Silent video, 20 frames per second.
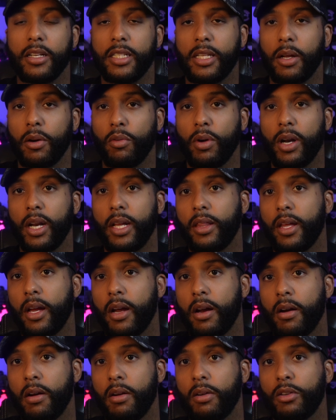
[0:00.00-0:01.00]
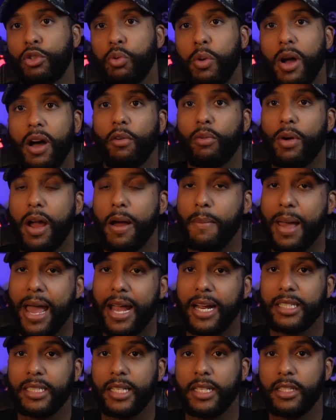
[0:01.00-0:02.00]
They were running their 12 round
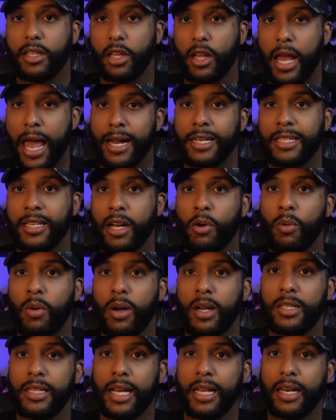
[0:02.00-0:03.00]
magazines, the XL ones,